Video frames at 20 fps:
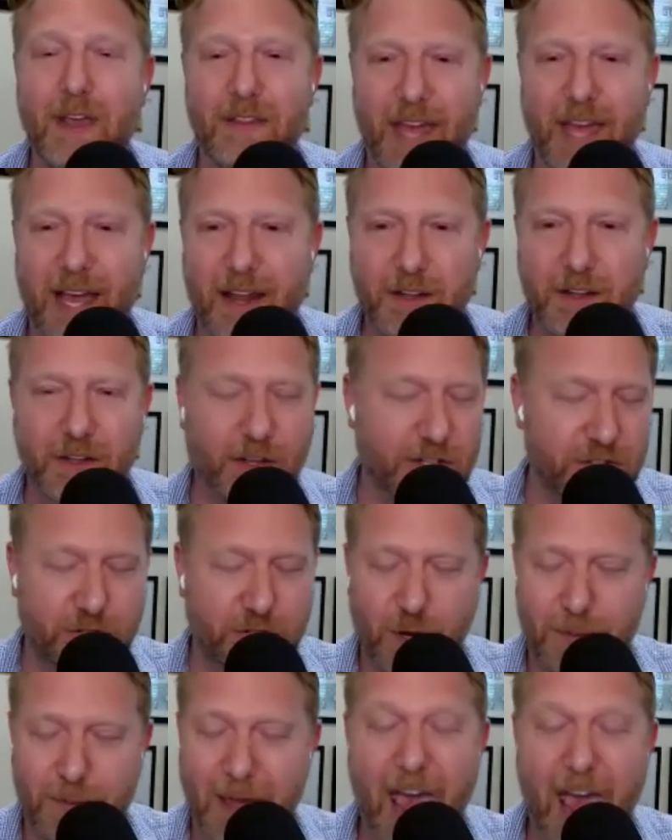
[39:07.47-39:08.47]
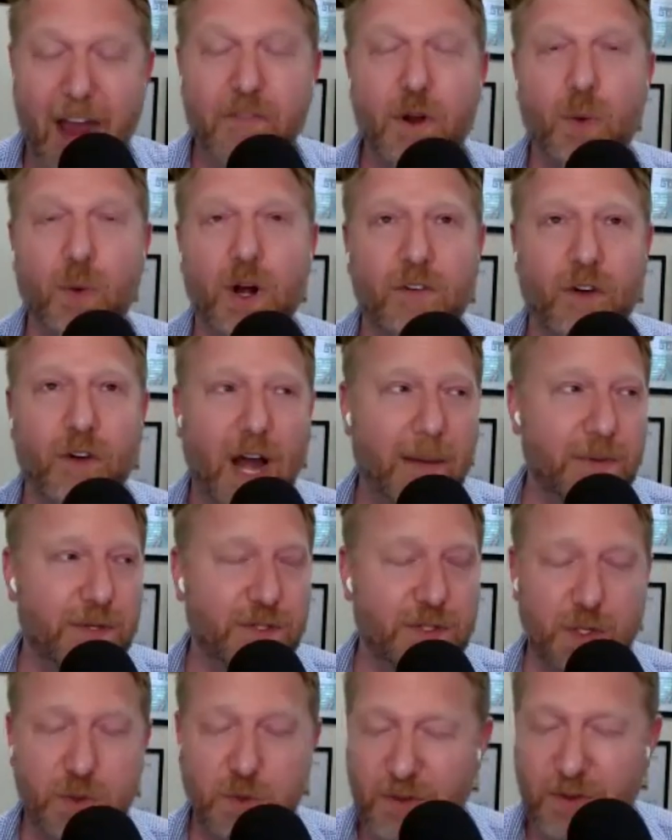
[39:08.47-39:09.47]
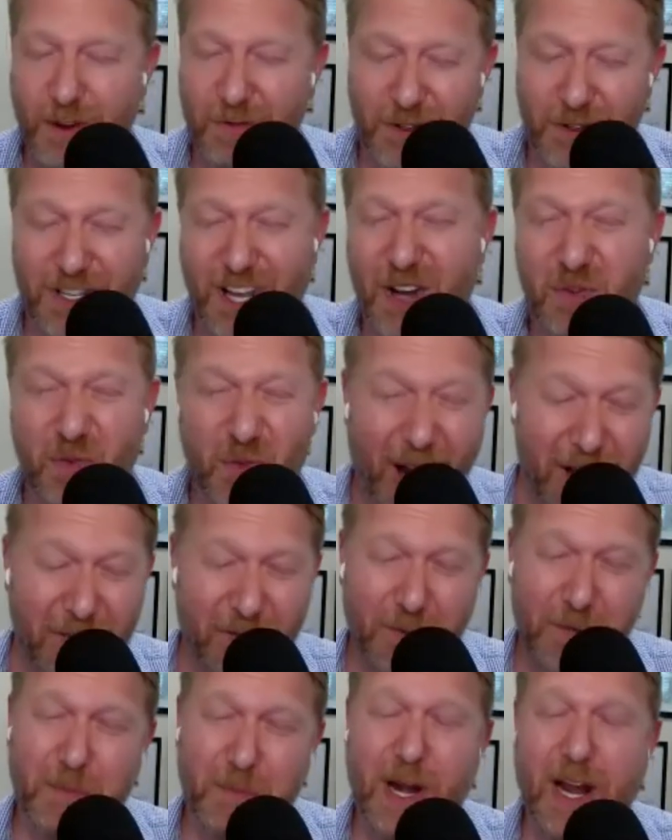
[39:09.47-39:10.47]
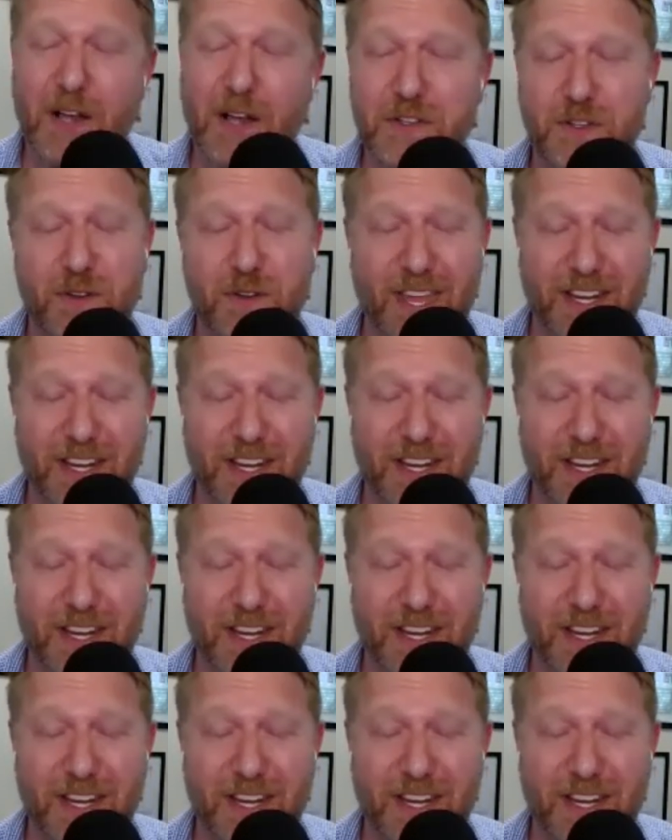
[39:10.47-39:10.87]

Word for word: That you can stream every one of our episodes we've ever done right from the browser.